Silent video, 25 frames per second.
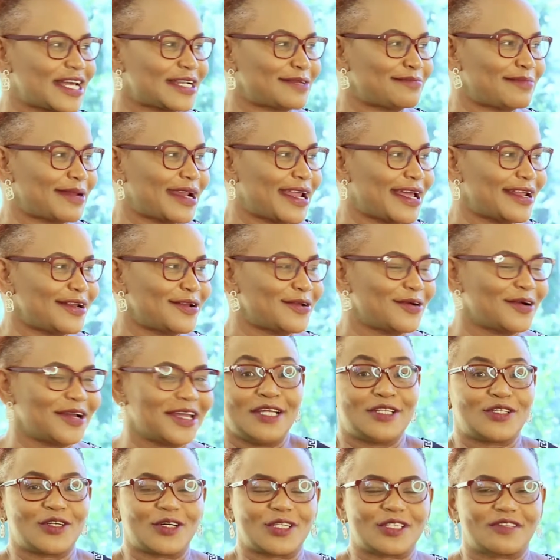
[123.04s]
that, but I know
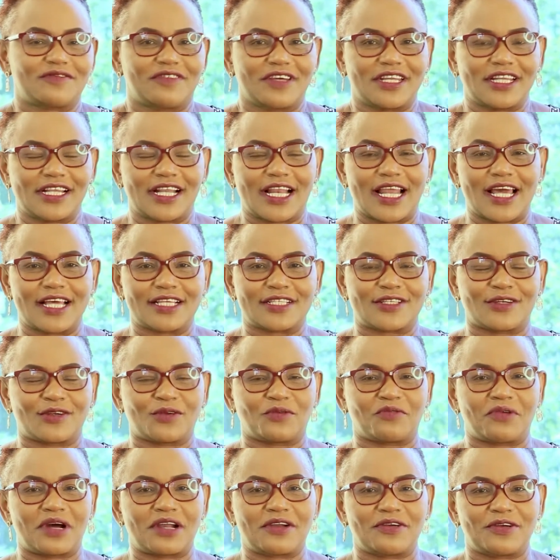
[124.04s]
he talks very less
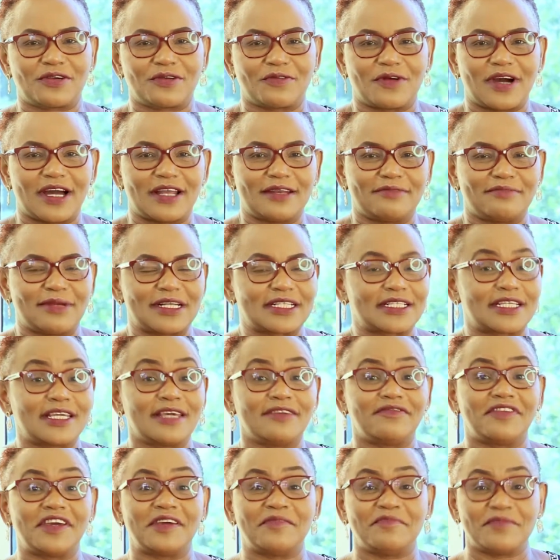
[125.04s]
on one-on-one, but
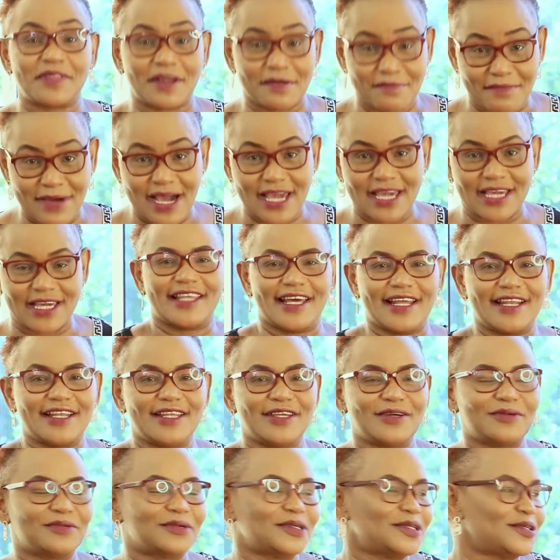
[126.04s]
give him the mic, then
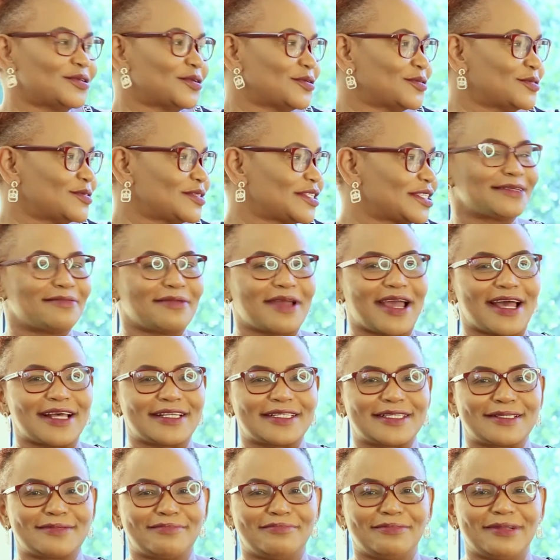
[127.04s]
you will know who
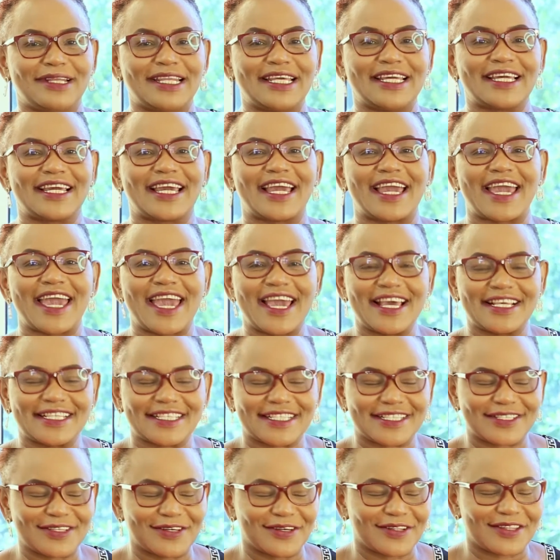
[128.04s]
Timaeus Mulinge
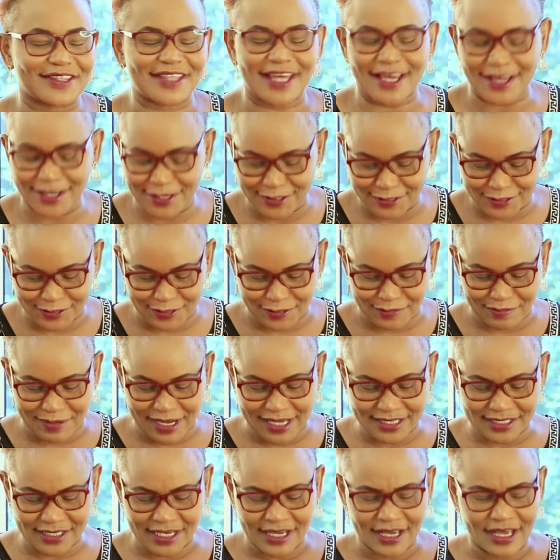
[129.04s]
is. So thank you so
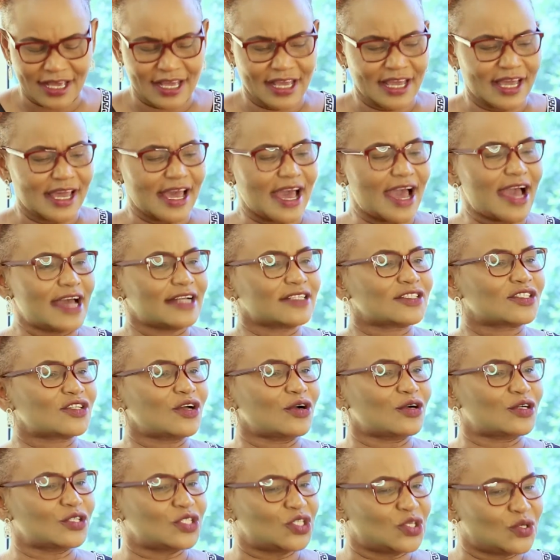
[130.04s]
much.
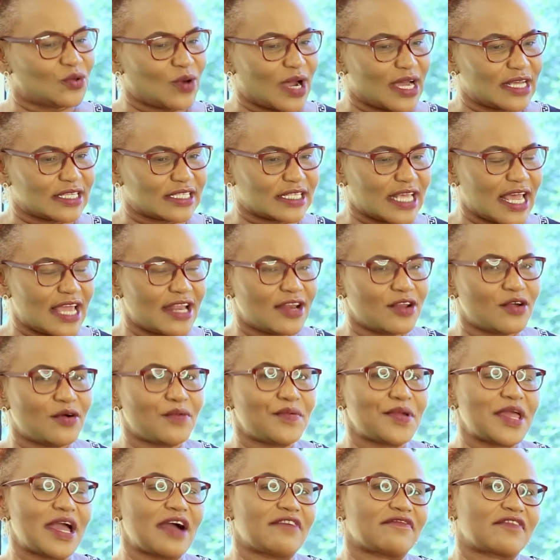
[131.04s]
Talk to us. I know
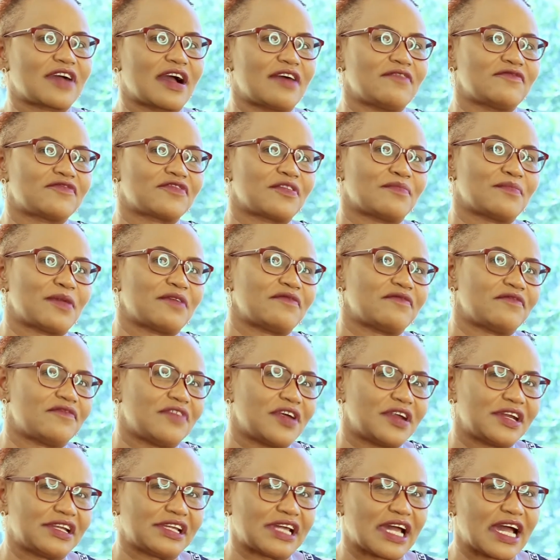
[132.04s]
we have come from a
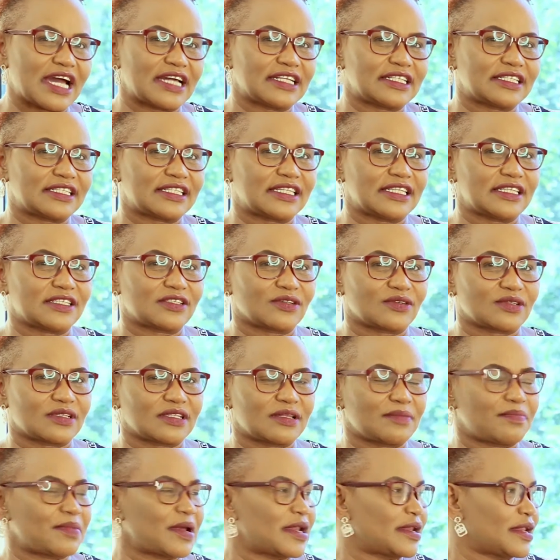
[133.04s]
very hard
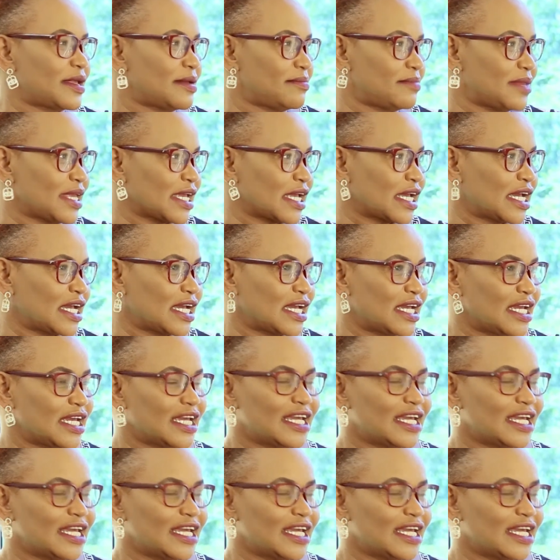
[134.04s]
season, the pandemic,